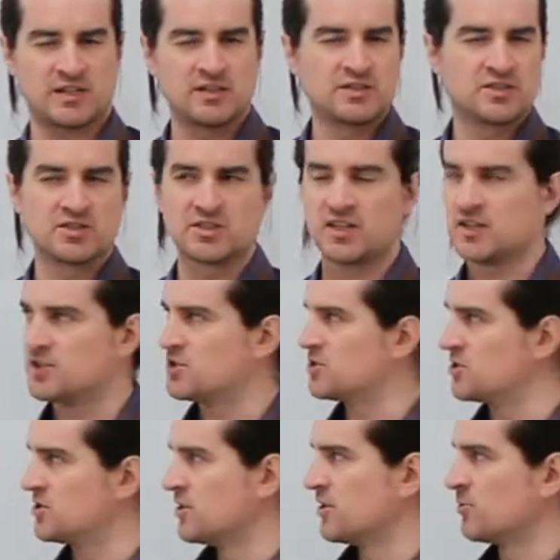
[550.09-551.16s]
instantaneous is
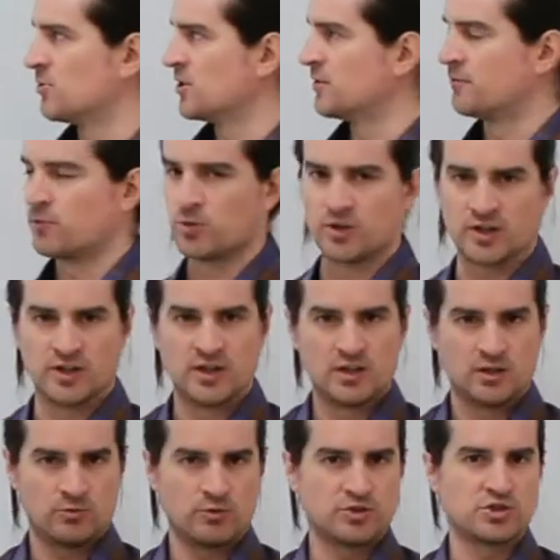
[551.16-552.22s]
just another word for
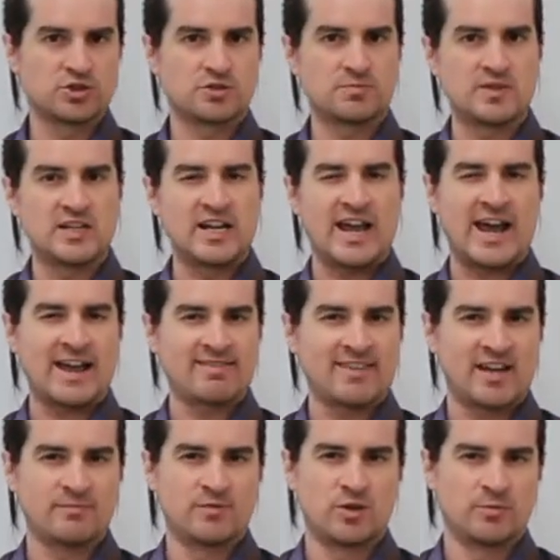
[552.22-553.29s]
what's your speed at
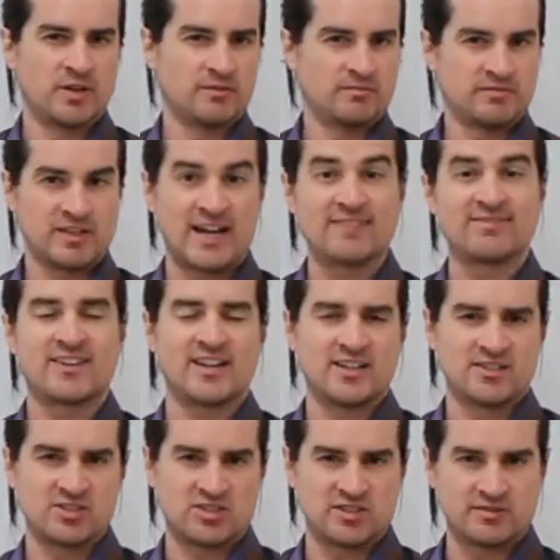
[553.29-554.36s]
that moment, at that
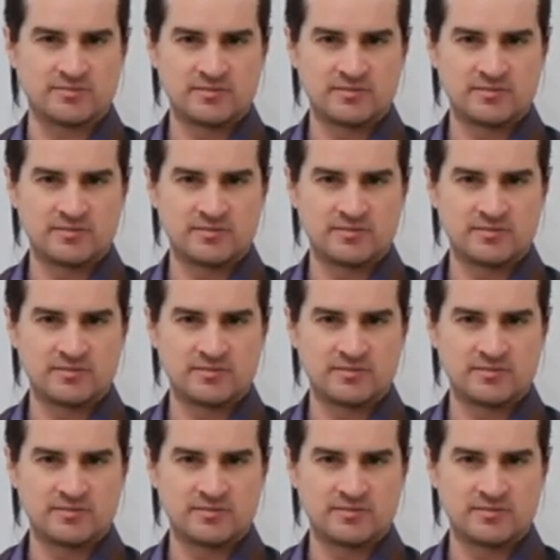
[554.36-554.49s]
instant.